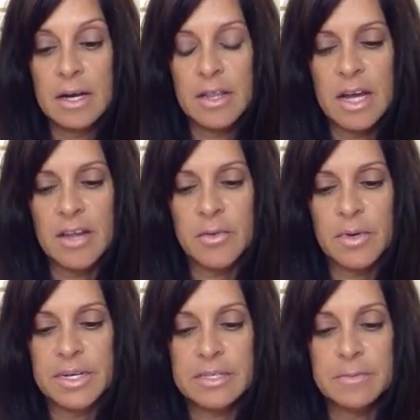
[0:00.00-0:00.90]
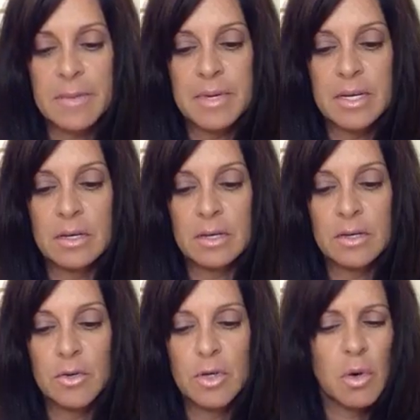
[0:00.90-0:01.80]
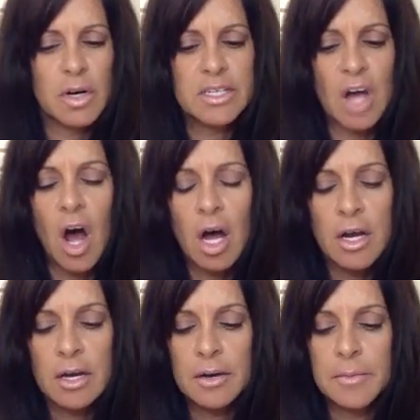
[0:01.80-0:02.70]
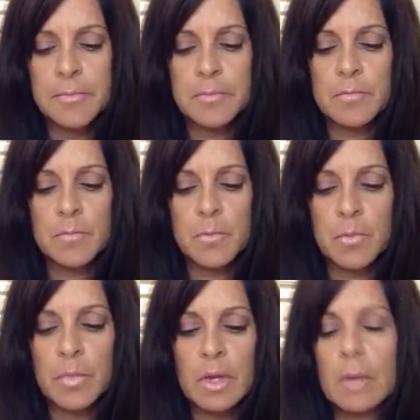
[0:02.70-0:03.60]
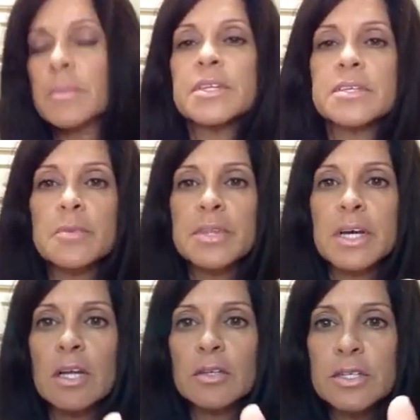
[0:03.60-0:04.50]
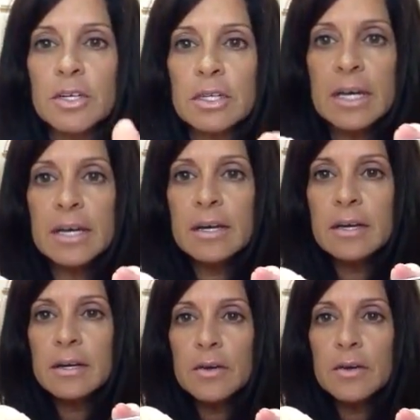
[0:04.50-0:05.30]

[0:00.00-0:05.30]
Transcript: and the other one is maybe New York Dawn. But this is what the colors look like.